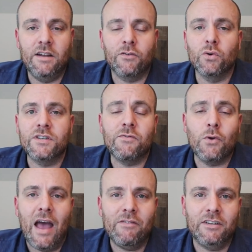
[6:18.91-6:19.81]
And of course, if you
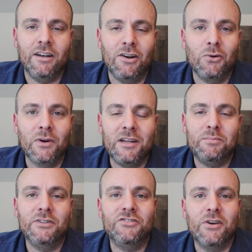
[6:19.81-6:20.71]
haven't done it already,
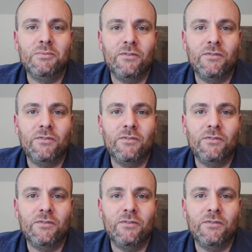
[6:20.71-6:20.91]
please jump